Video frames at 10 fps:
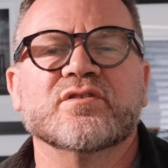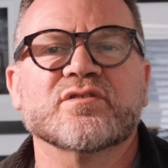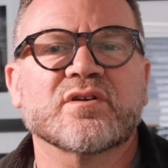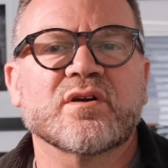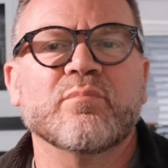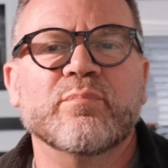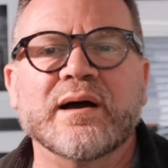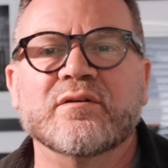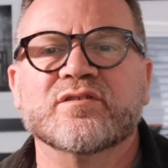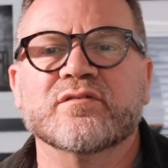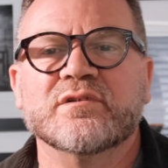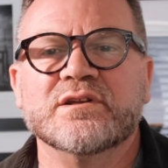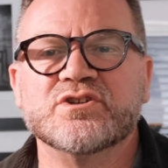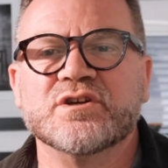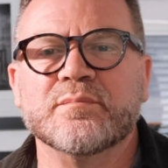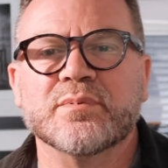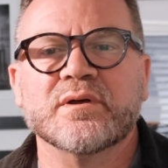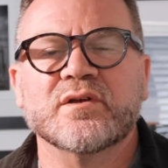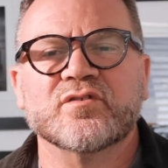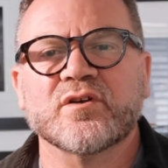is comparatively cheap.
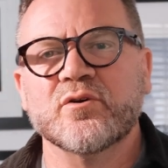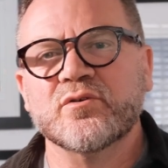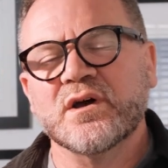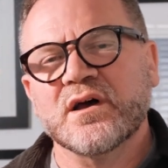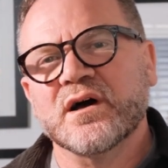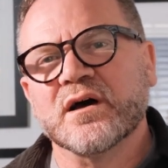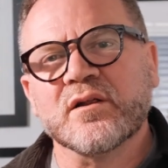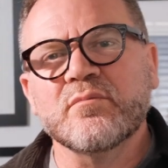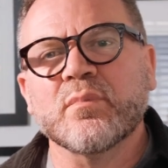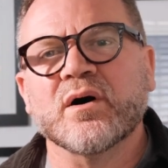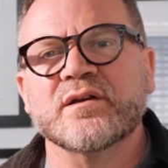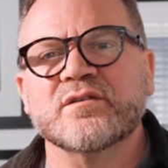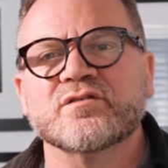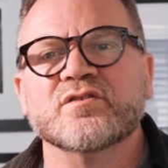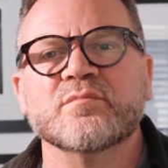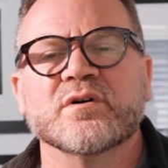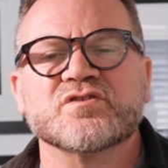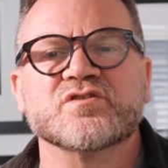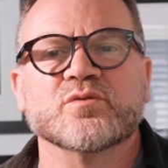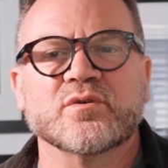So I don't mind too
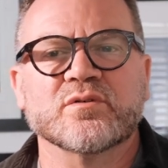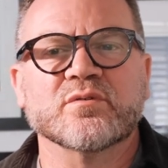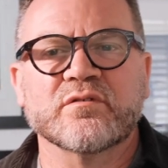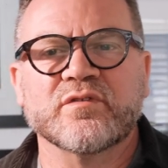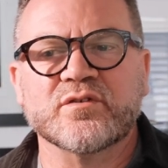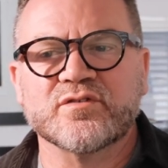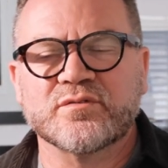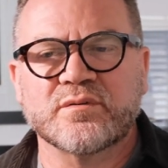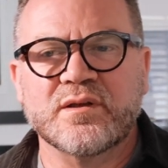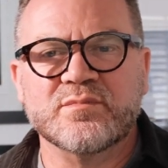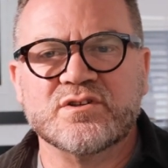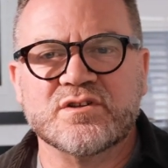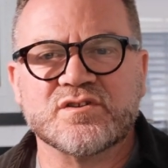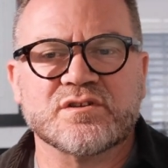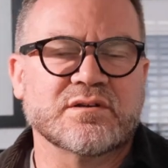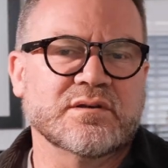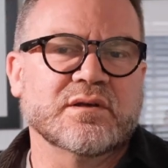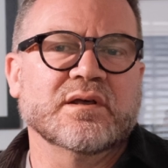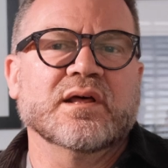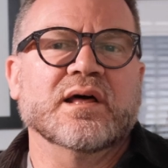much storing all of those images
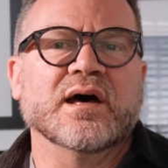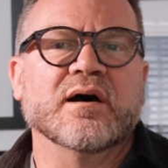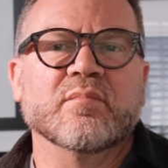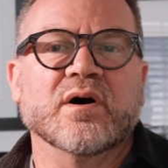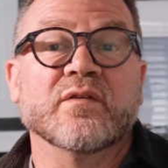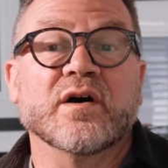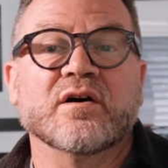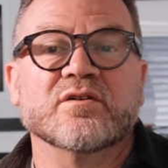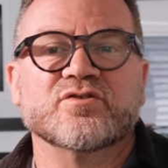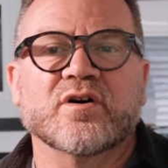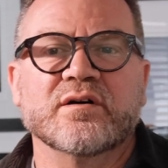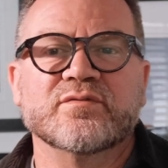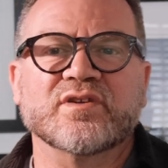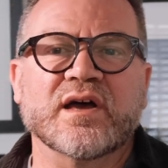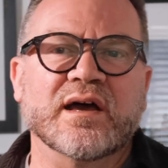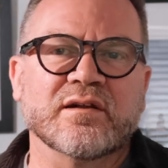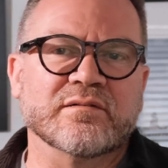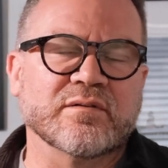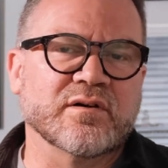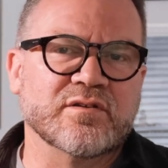on the hard drives,
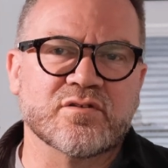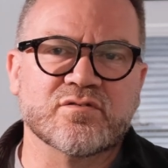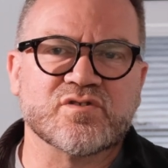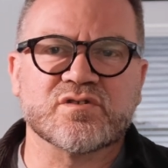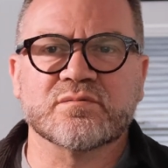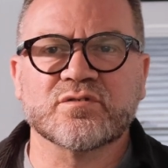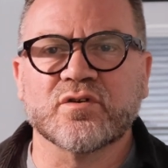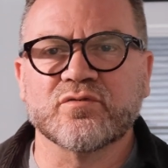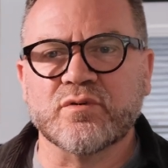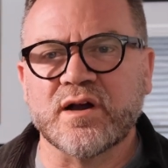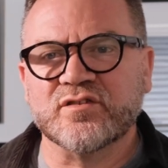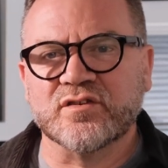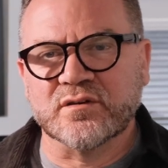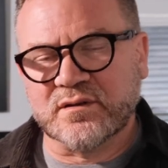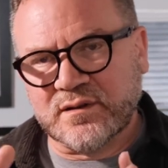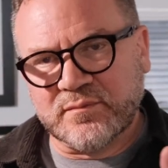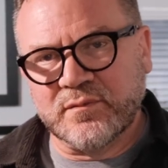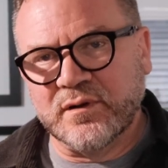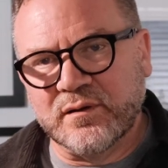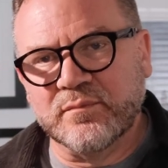and I use software to
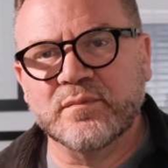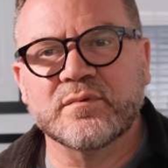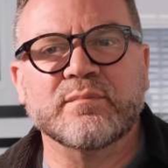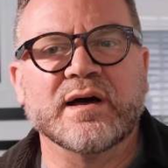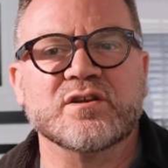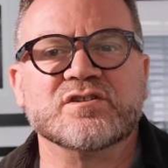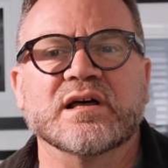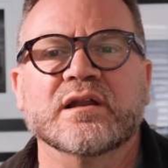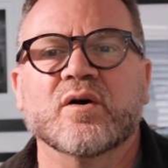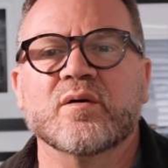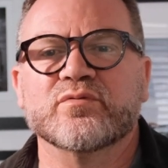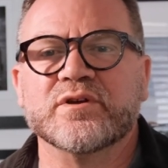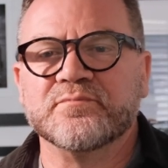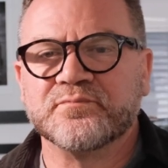manage that library.